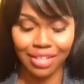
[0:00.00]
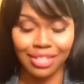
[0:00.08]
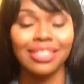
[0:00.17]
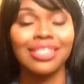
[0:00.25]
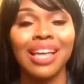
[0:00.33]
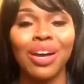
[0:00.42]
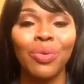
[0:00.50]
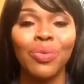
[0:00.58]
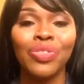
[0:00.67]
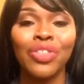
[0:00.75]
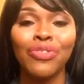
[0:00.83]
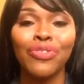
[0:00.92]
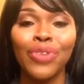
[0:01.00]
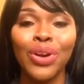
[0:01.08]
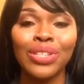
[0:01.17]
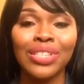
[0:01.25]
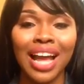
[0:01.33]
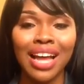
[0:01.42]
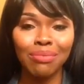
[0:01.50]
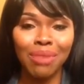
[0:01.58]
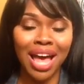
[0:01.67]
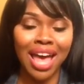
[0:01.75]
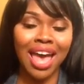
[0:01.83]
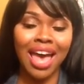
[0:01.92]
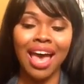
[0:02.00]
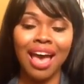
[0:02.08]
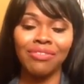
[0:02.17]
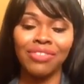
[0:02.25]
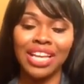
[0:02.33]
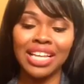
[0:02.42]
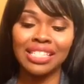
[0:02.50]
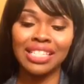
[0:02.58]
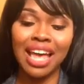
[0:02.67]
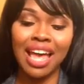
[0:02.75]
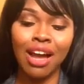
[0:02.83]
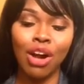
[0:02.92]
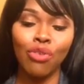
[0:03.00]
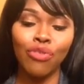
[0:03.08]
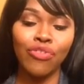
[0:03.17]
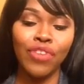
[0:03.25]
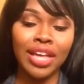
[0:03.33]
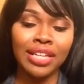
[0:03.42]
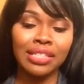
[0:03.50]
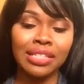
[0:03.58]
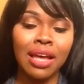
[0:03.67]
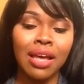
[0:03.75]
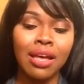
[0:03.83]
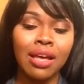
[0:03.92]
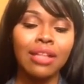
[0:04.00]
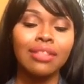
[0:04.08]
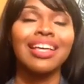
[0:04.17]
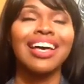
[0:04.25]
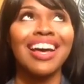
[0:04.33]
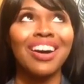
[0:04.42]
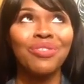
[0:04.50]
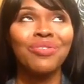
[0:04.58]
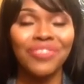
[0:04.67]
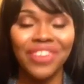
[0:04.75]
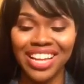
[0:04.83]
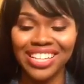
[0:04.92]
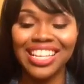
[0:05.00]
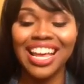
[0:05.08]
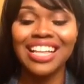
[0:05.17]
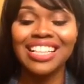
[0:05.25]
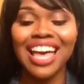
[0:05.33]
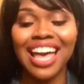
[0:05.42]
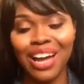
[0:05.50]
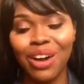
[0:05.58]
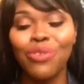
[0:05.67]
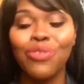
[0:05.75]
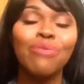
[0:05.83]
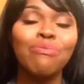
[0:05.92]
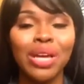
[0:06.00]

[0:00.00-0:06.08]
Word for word: So the first item I have is the e.l.f. Face, the e.l.f. Face, the e.l.f.